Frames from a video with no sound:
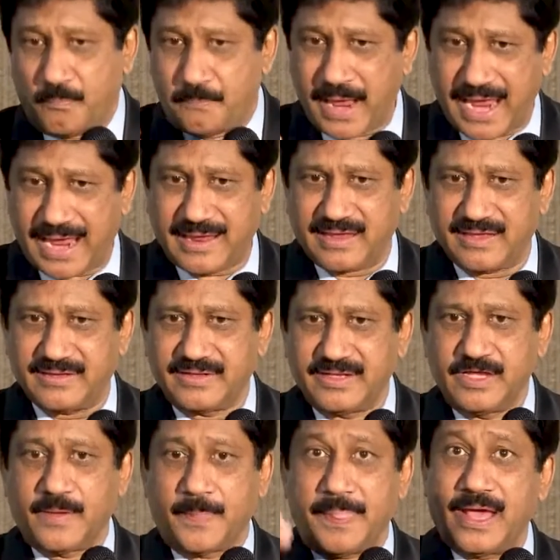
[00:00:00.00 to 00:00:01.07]
obey
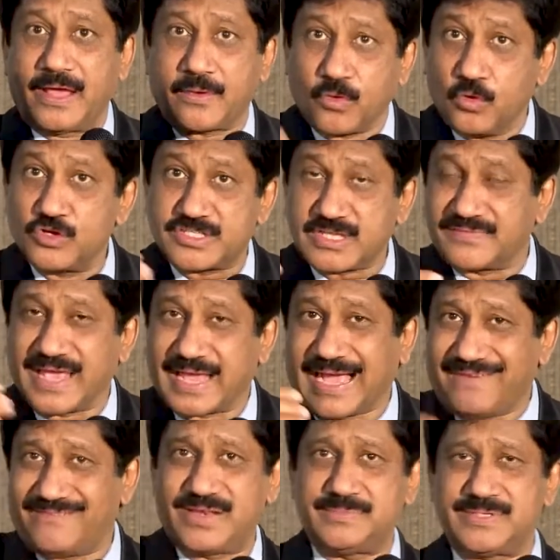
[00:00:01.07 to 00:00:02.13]
the rules of the
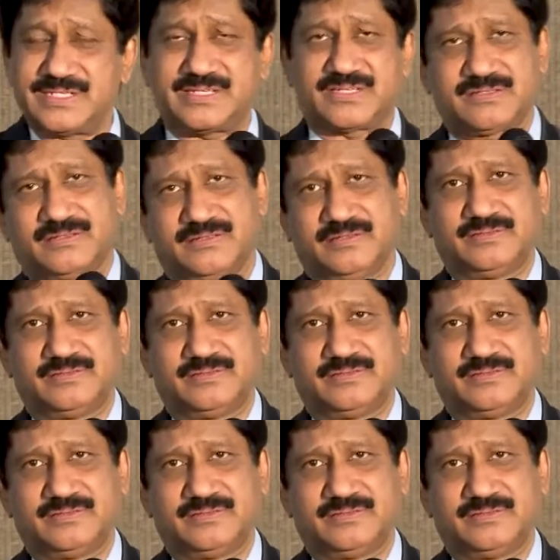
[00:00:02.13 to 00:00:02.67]
government.